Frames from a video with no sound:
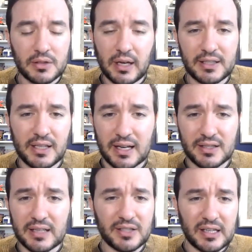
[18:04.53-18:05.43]
like I said, as
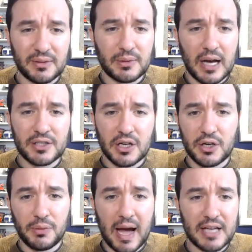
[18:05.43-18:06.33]
as like a as a
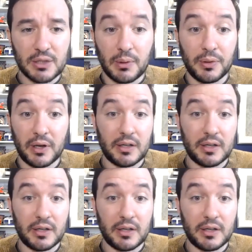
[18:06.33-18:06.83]
good basketball player.